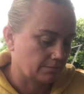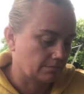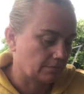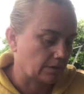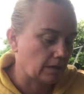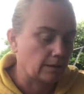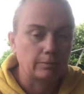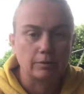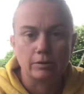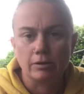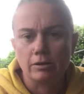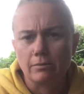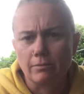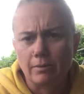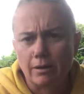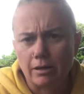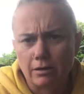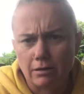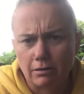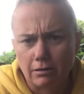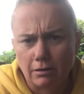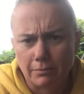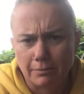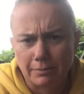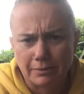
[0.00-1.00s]
I blew the
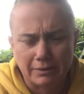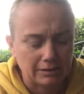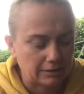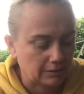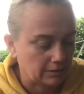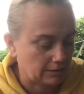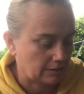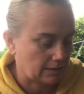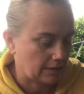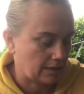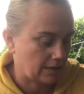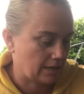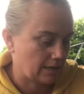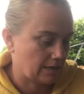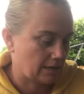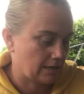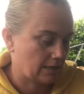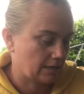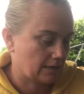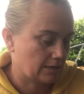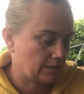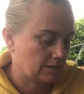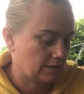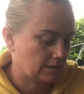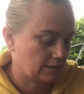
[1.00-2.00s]
motor up in it,
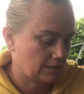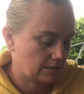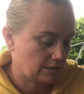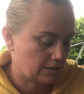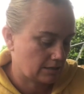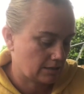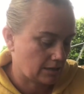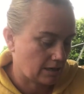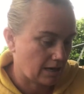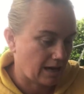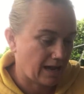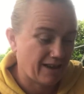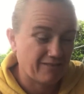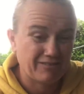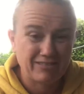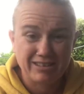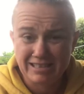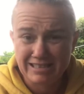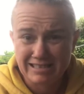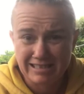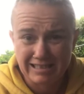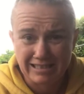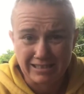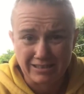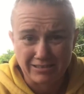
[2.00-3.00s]
and I have
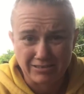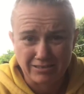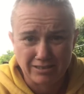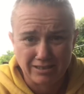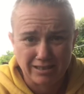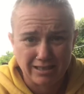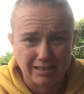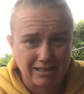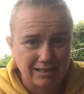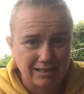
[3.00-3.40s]
these left.